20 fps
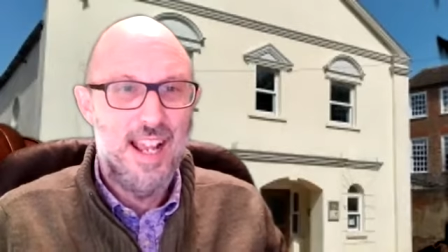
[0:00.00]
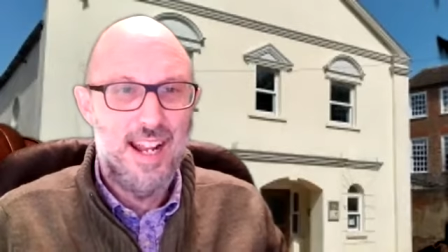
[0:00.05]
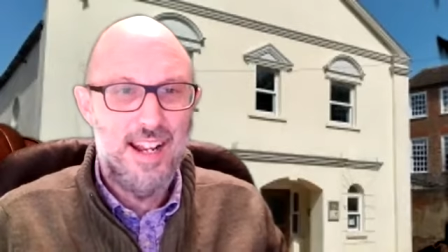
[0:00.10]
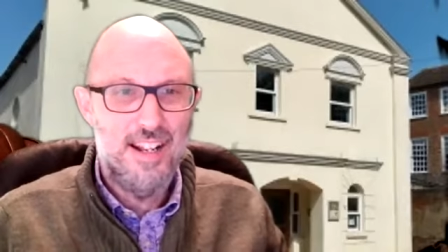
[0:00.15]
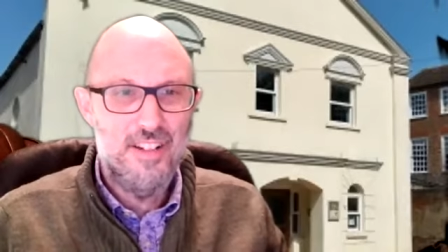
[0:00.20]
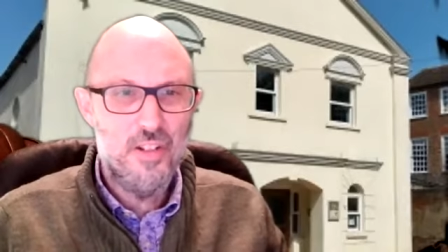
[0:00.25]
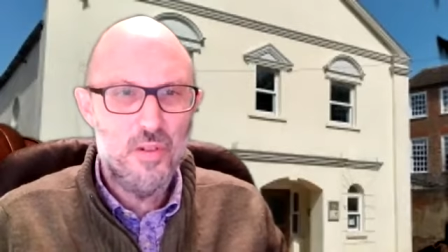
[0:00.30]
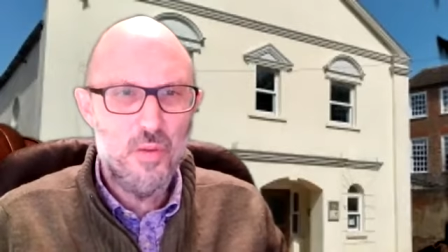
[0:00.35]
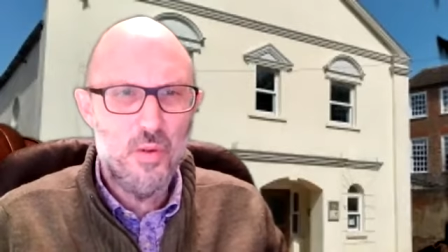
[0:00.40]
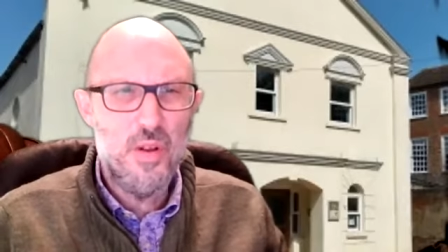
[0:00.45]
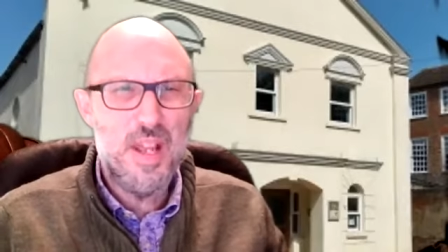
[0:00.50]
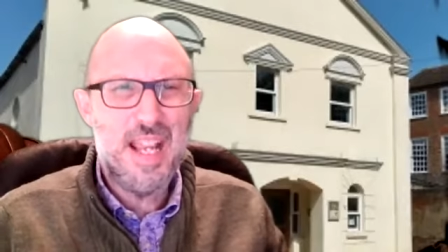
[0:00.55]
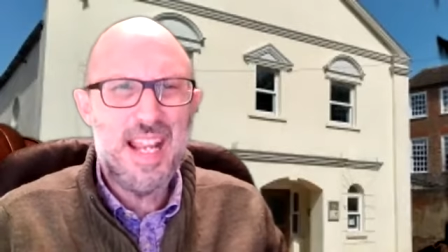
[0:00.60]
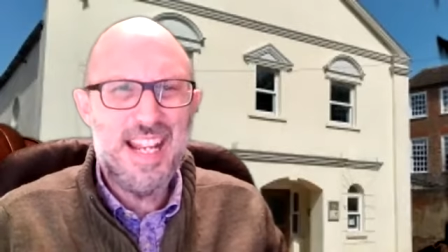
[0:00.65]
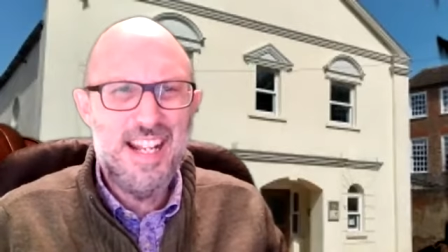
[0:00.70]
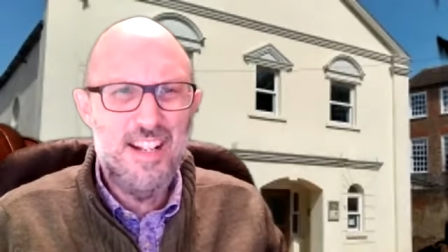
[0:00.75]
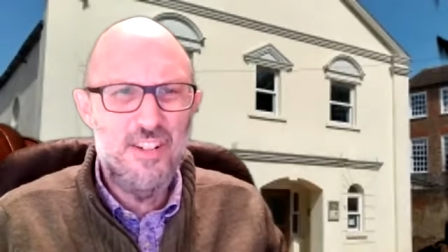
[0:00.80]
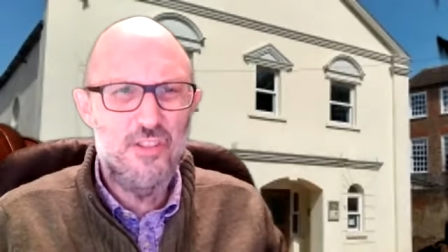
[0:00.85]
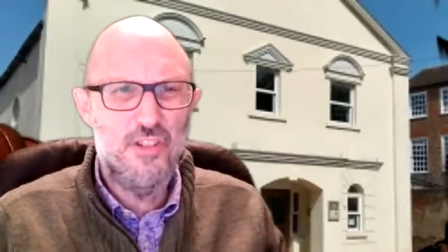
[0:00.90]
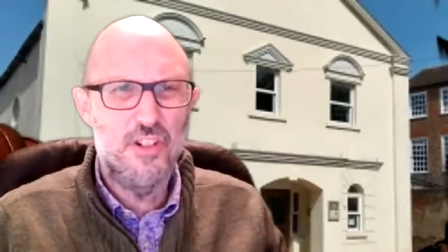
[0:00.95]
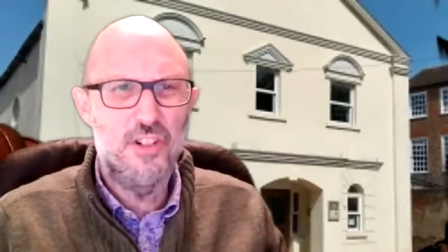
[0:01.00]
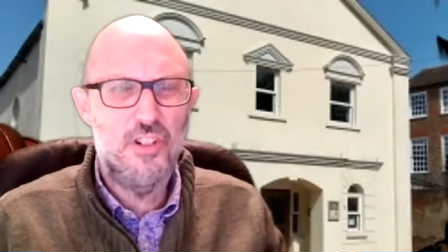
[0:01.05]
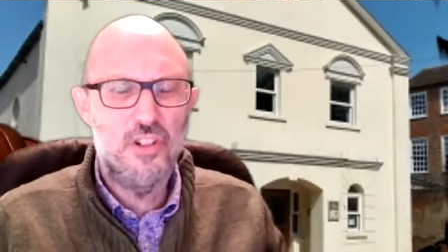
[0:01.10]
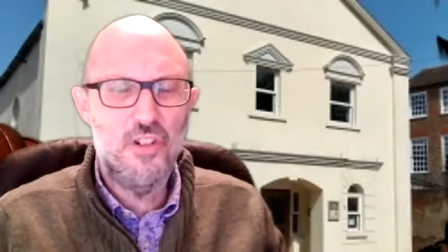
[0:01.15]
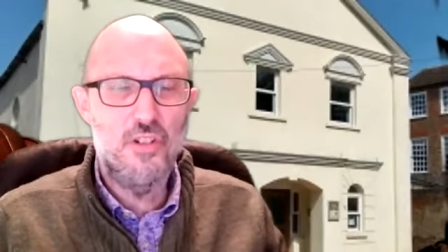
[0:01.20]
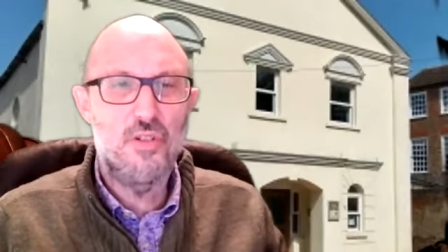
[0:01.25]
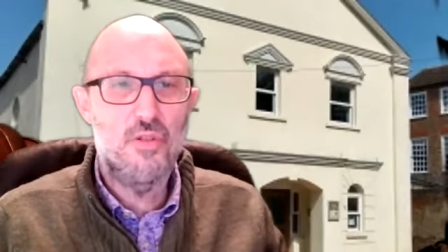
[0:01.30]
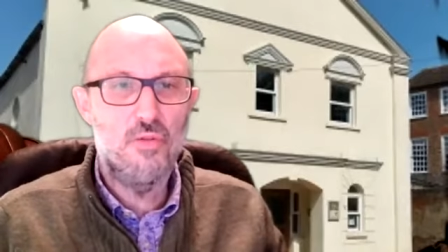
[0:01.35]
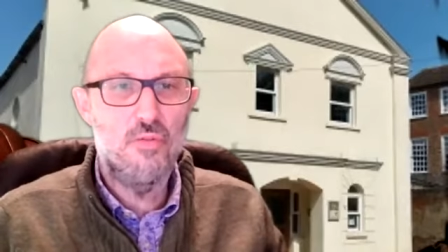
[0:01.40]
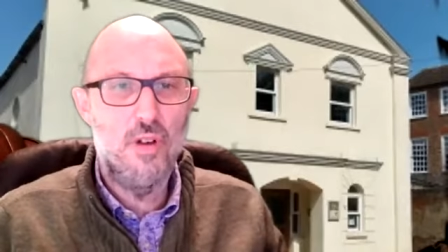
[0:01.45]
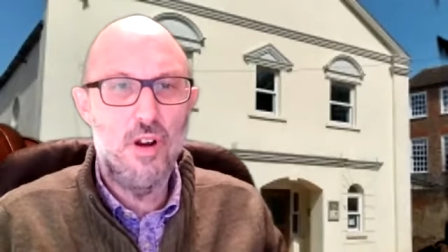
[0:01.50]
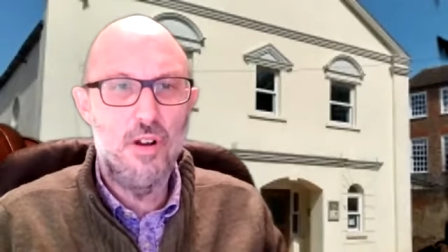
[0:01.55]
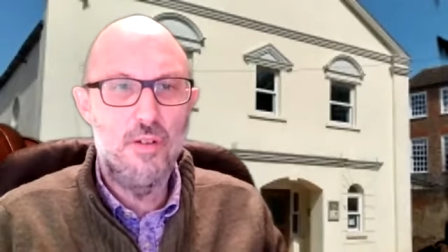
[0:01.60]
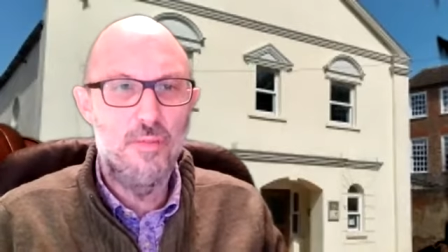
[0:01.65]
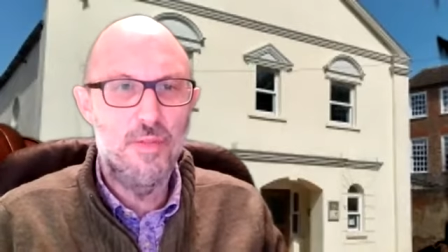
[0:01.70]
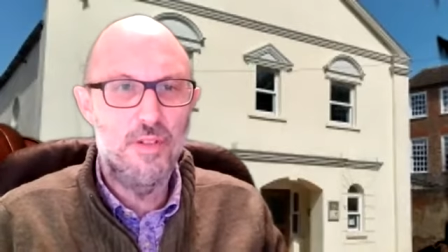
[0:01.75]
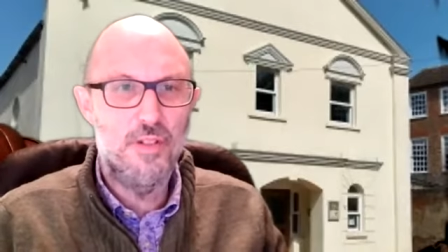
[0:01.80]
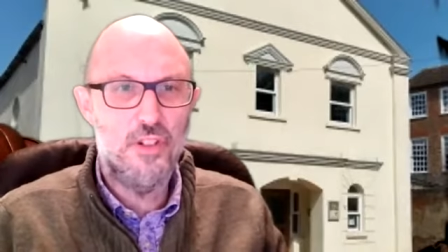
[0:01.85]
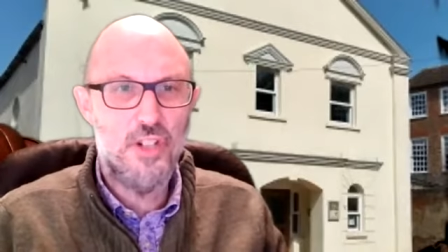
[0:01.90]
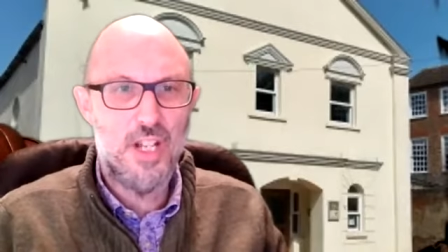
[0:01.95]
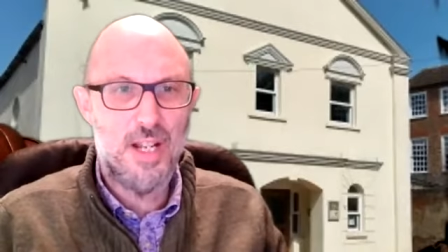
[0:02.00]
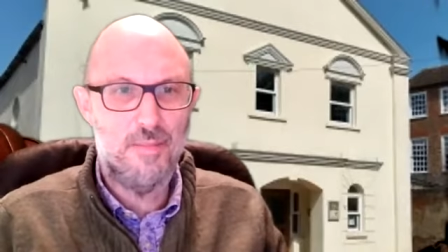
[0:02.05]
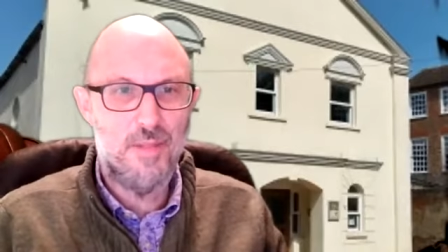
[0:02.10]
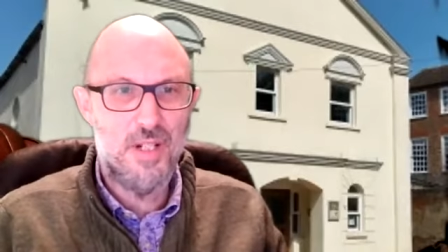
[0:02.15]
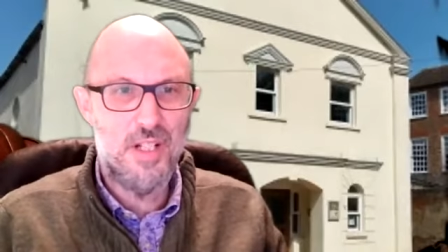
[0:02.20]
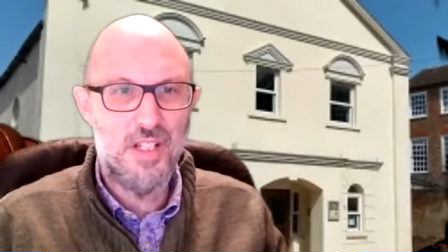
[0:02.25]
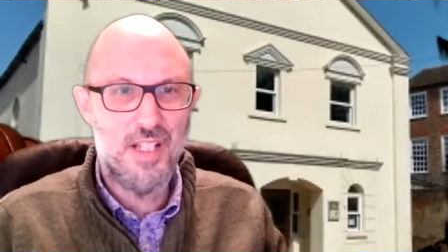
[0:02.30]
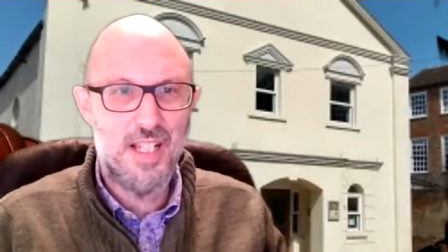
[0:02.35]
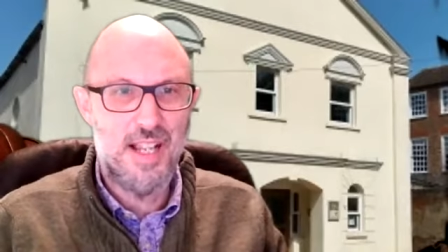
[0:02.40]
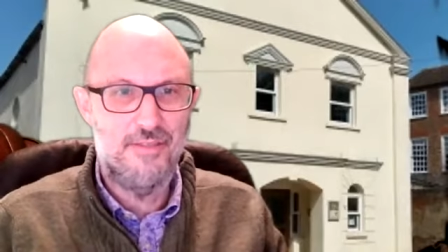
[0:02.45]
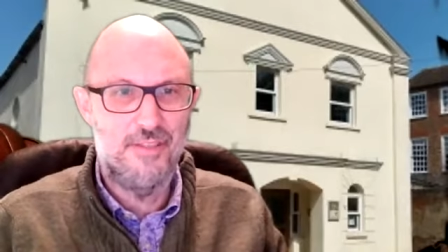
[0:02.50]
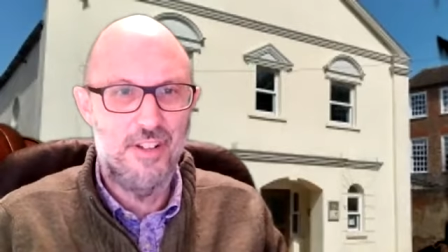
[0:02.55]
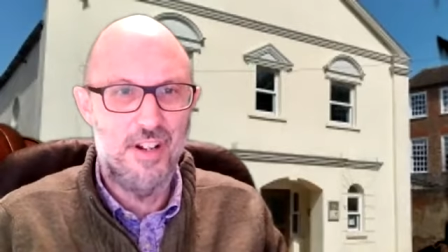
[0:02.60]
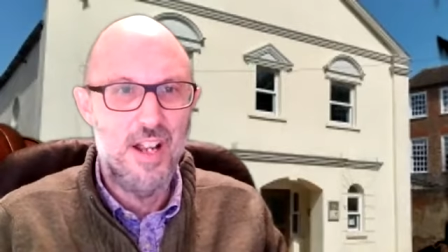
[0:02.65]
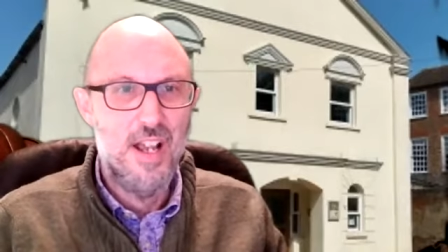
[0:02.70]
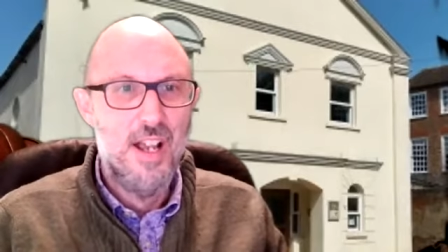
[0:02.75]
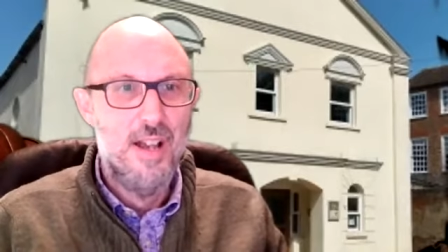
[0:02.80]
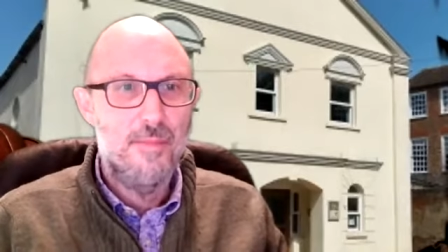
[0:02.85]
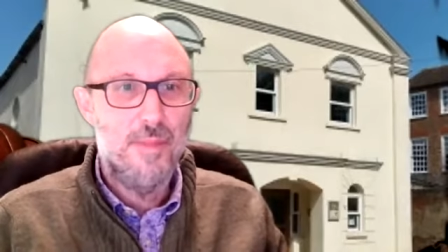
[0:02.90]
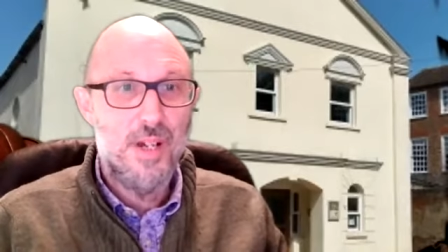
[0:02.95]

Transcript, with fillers: And I just want to introduce Romans chapter 7